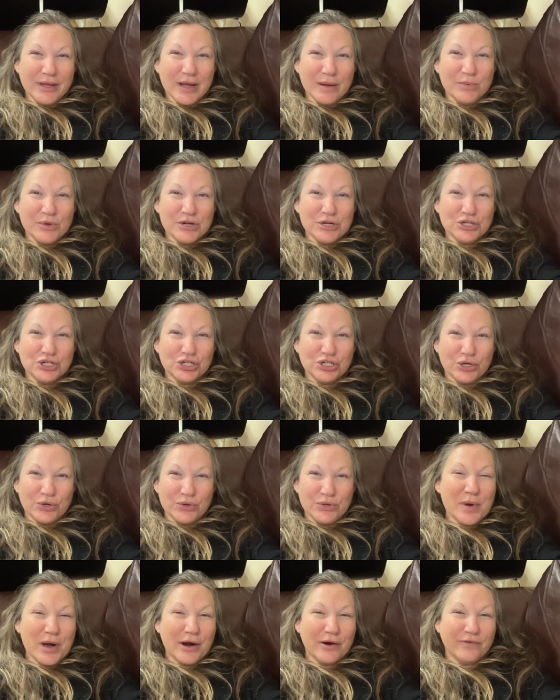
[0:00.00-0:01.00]
I'm going to show
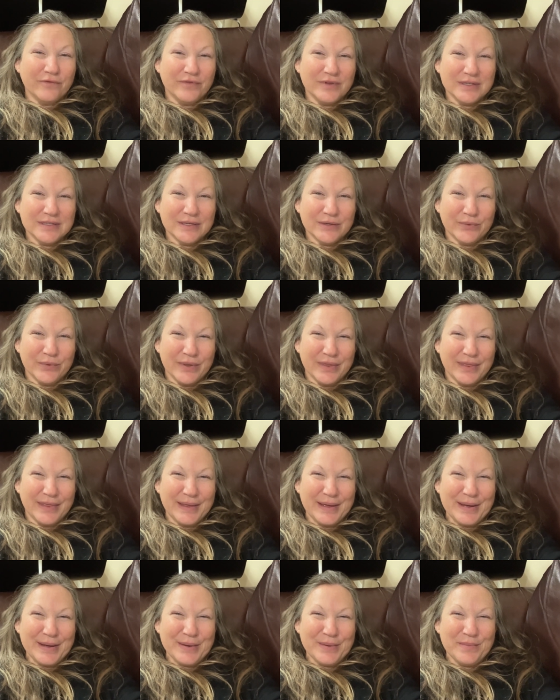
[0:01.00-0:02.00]
you our visit with
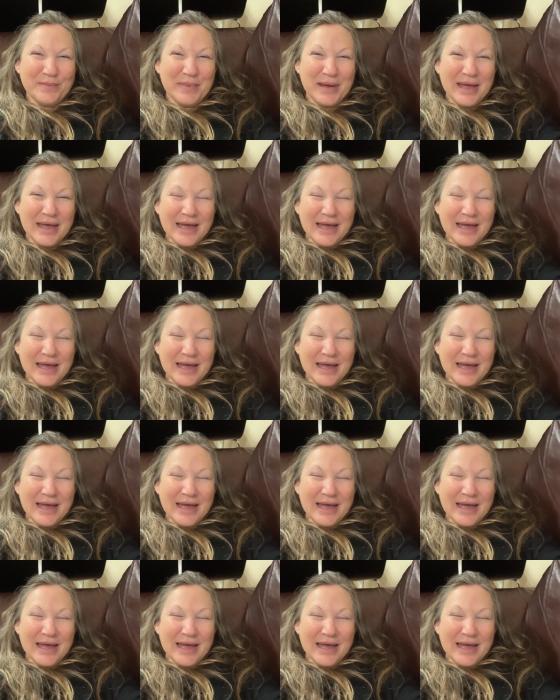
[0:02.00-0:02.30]
them,